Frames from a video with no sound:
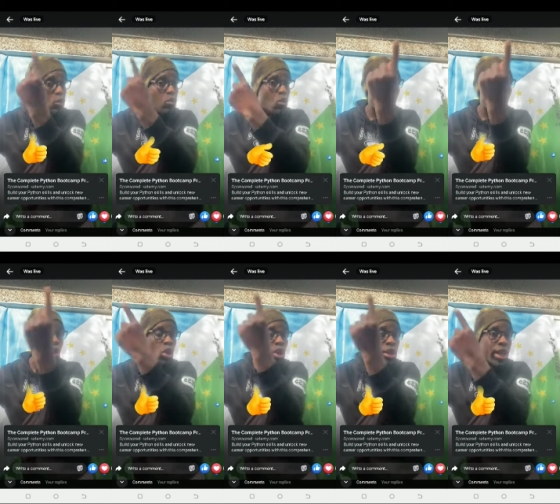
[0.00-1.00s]
Nigbogbo,
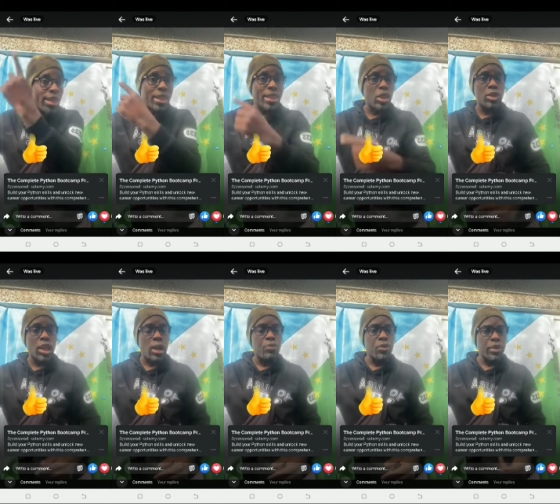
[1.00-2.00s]
Niger
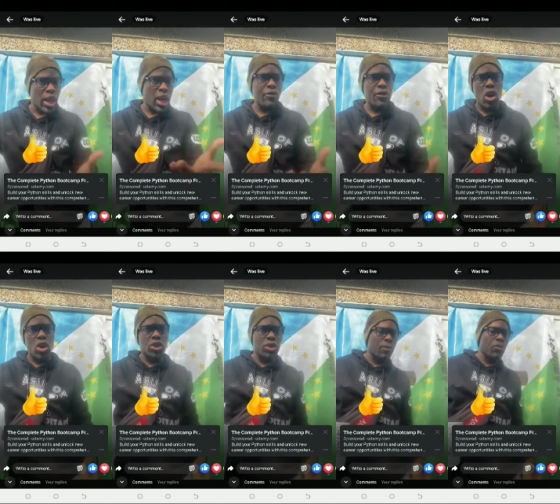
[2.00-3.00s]
Delta. They have
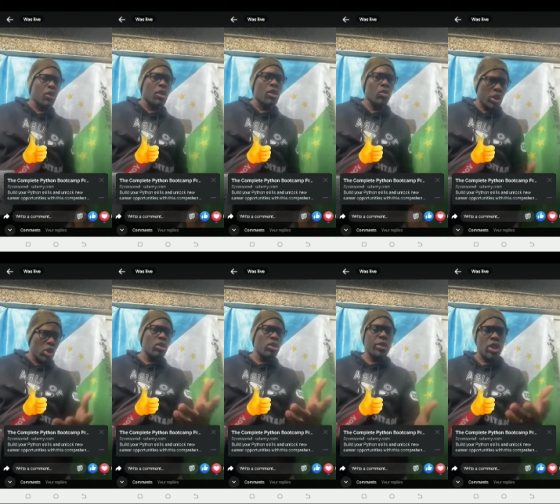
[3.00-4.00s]
guns. We
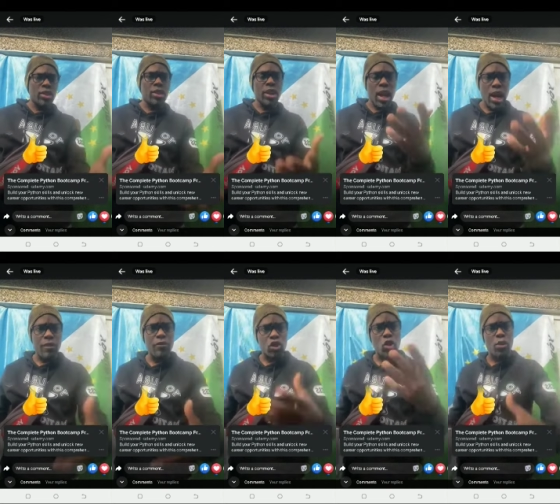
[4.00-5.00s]
know because they
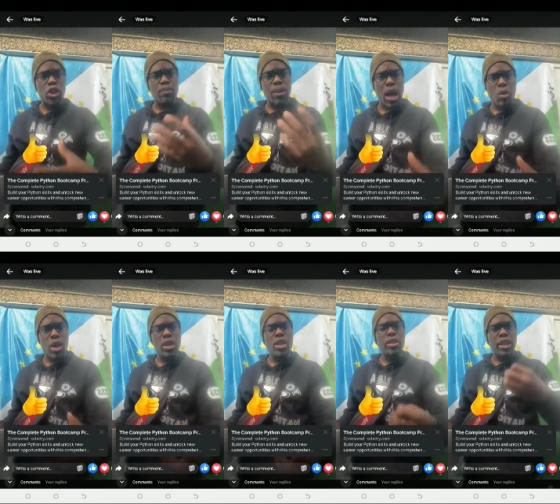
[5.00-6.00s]
have so much
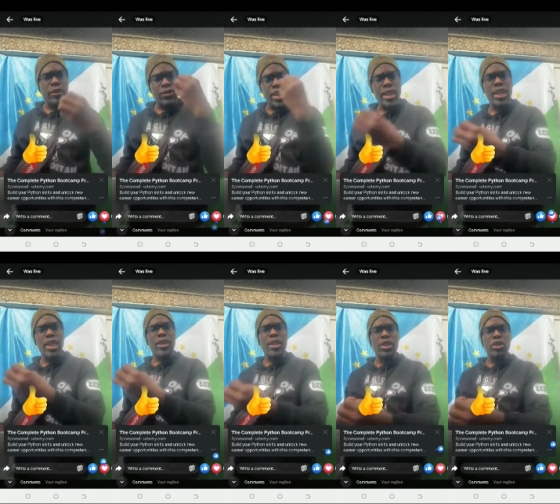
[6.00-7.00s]
power, they've taken
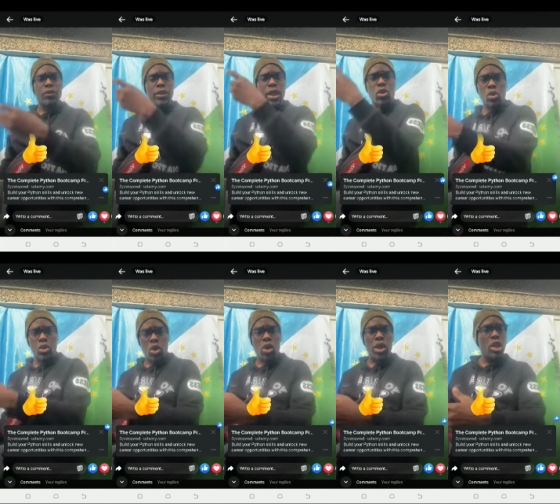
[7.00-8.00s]
advantage of that crude
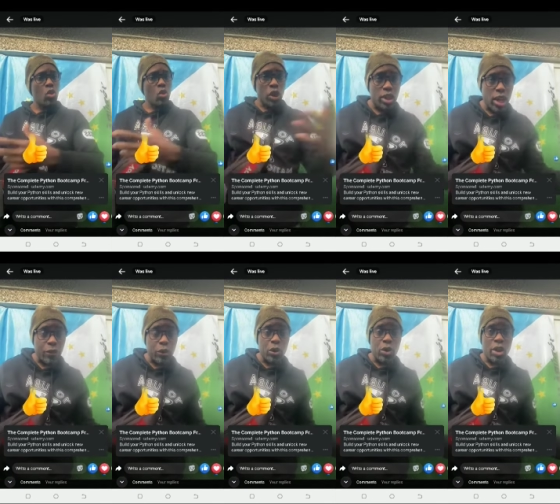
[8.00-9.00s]
oil. We don't have
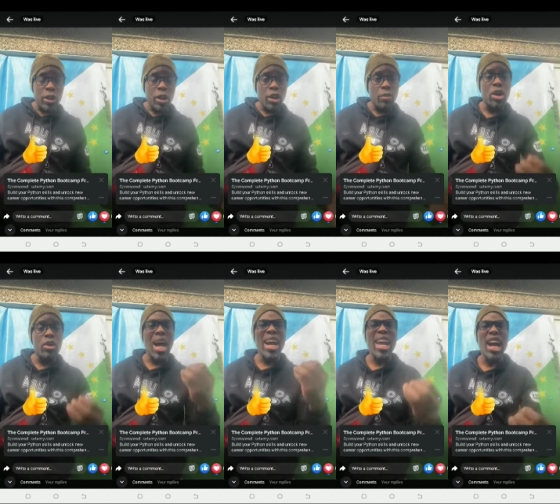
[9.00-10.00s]
crude oil, but
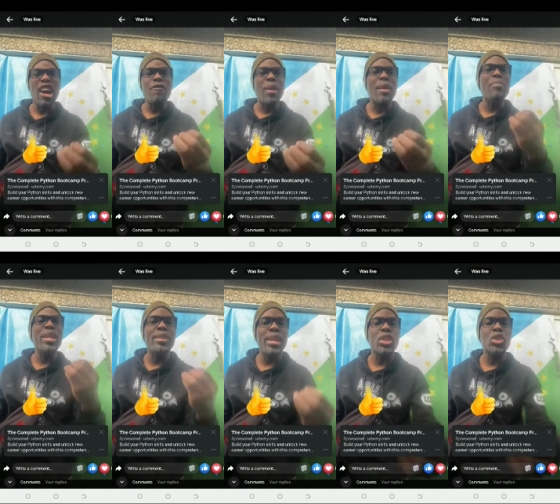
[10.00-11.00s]
I have my
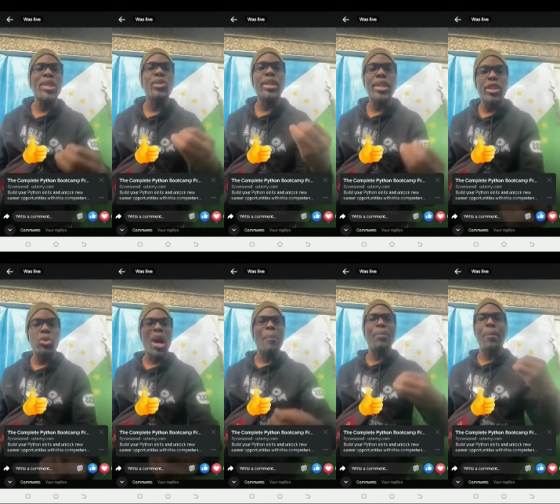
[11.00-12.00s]
media to educate you
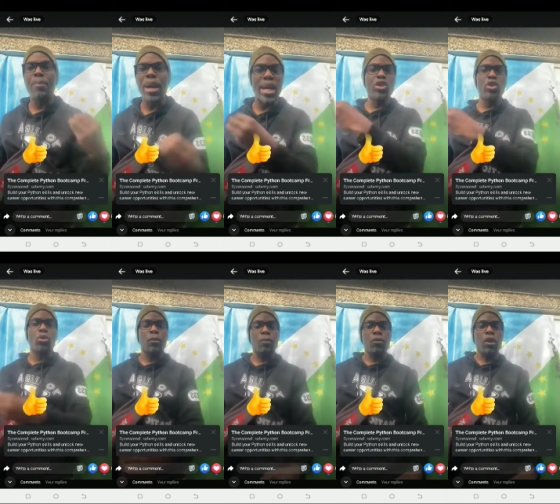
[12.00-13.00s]
and prepare you